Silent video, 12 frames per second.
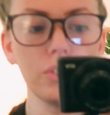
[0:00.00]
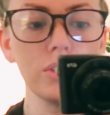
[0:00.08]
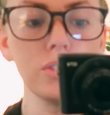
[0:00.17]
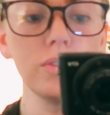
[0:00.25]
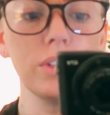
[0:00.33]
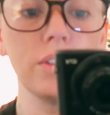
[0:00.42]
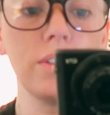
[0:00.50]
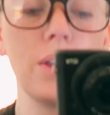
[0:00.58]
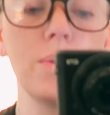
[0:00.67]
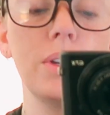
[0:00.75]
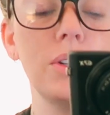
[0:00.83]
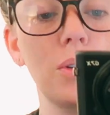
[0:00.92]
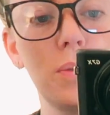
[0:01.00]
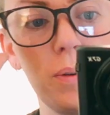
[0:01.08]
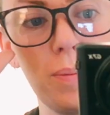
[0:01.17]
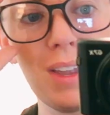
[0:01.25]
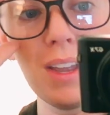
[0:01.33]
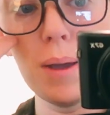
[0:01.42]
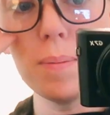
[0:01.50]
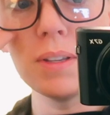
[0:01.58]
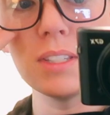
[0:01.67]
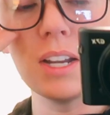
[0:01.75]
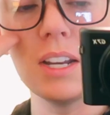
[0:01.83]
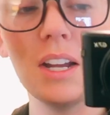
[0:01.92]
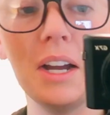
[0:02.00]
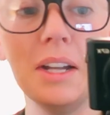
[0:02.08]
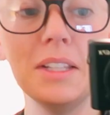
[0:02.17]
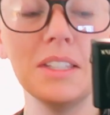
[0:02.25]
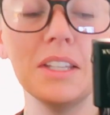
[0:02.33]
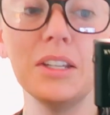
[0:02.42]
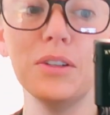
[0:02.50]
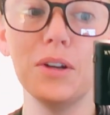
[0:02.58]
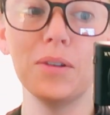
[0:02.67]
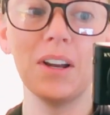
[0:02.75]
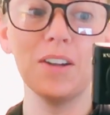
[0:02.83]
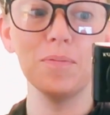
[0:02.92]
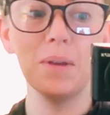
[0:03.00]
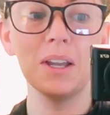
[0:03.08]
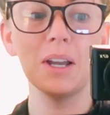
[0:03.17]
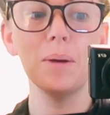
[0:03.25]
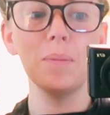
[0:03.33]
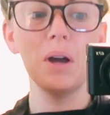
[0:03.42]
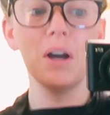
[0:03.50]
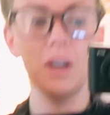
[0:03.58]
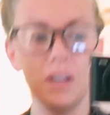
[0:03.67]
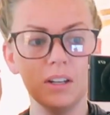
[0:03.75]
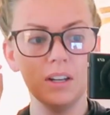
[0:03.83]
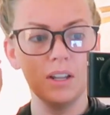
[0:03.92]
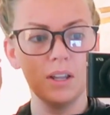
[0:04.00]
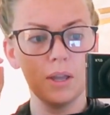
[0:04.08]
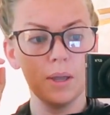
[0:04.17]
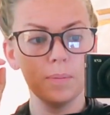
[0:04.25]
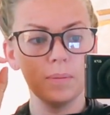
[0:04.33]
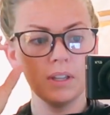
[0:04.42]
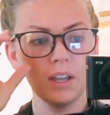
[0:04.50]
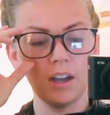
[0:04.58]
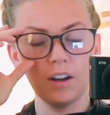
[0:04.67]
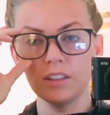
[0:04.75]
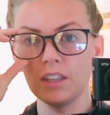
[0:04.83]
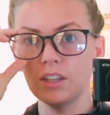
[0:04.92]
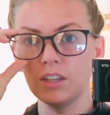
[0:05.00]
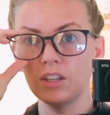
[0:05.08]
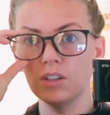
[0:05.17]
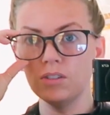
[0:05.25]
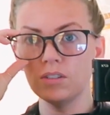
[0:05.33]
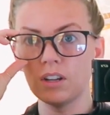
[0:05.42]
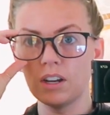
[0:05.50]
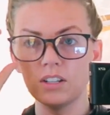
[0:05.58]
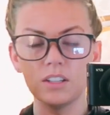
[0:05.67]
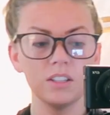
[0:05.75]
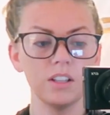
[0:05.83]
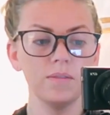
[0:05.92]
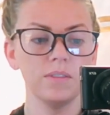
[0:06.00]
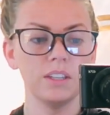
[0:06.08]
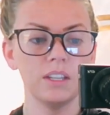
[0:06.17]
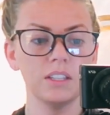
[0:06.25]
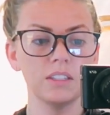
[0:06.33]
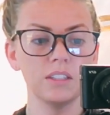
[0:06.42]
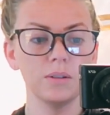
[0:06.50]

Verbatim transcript: They're also really great when you don't wear makeup because it kind of hides that you don't have makeup on. But yeah, aren't they cute? I just love these.